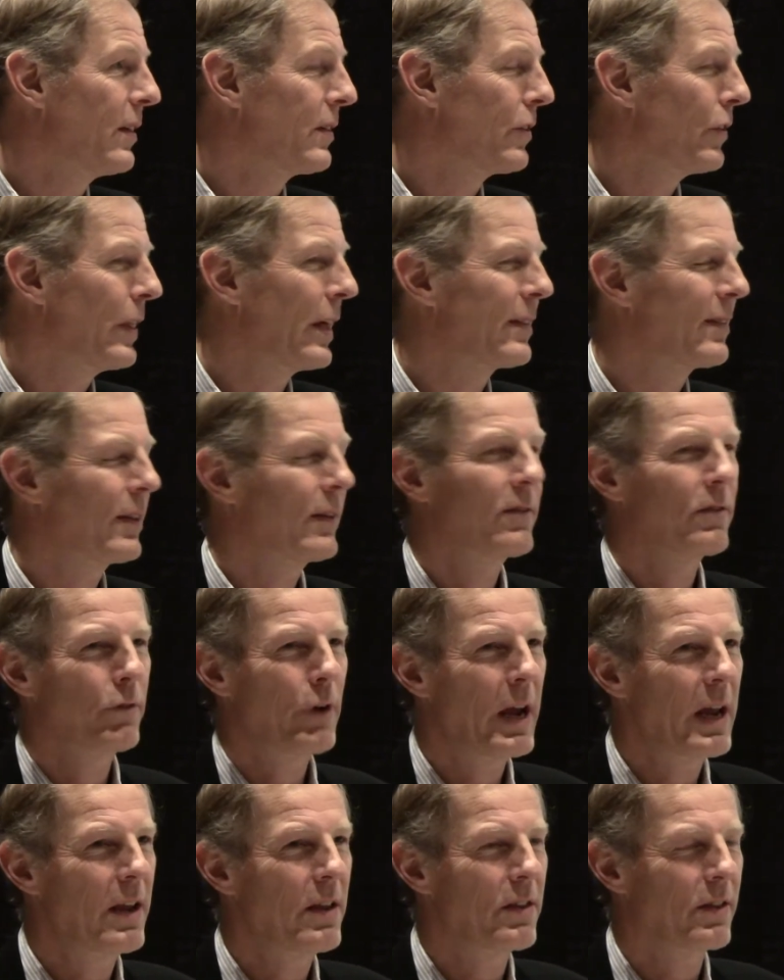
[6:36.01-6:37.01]
So that's a
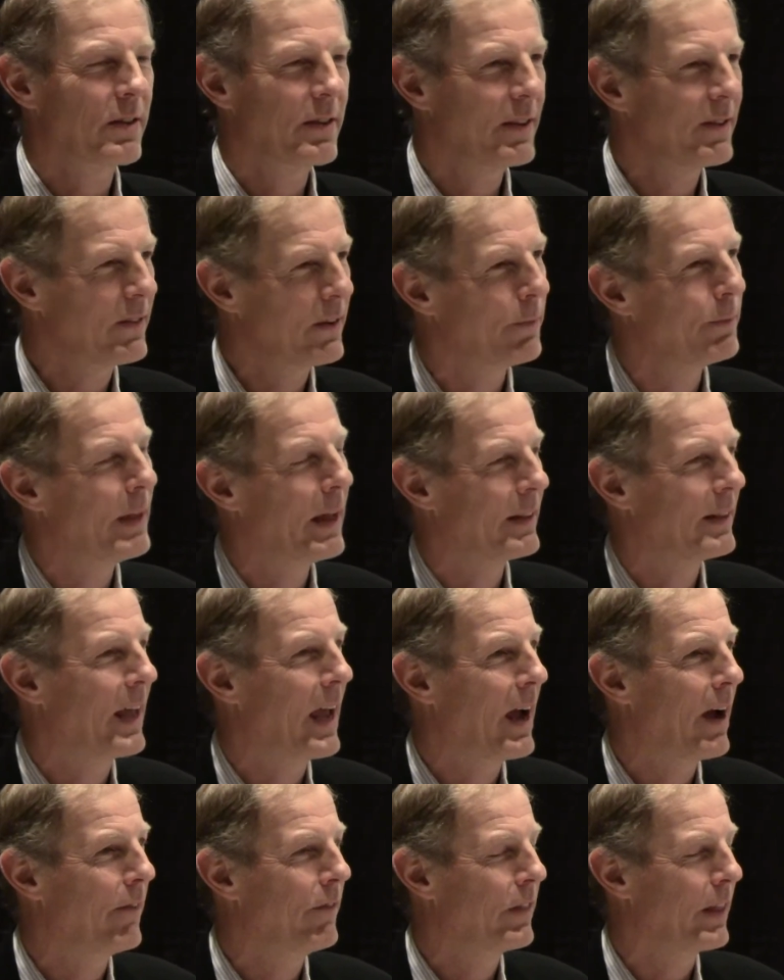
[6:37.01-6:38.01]
strange system that
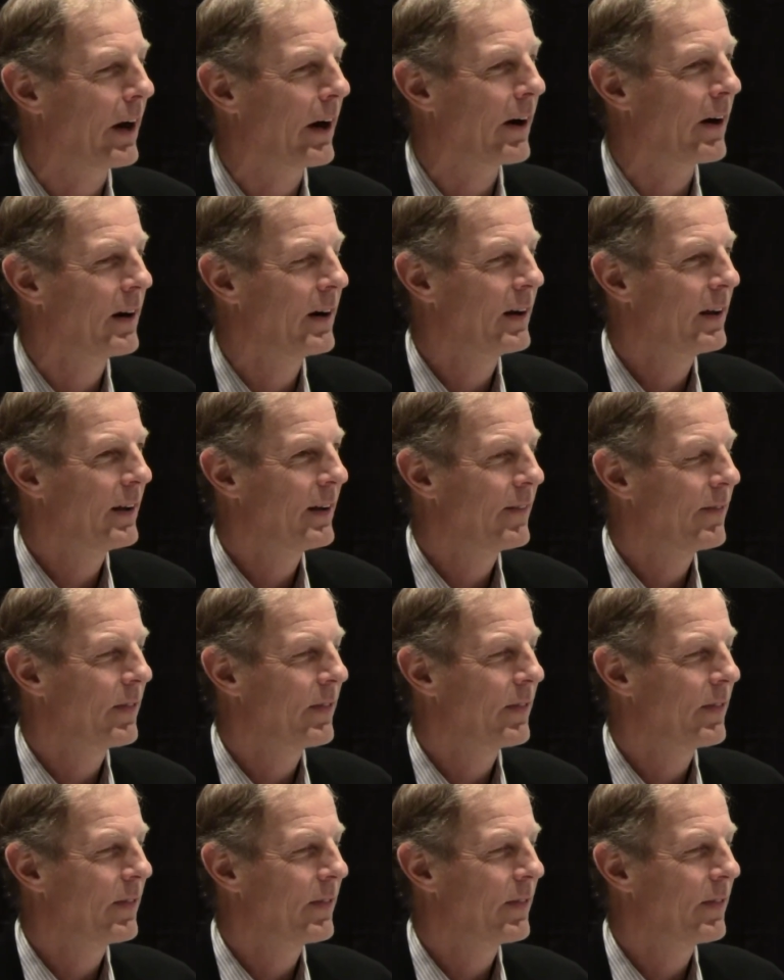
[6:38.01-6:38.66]
they have there.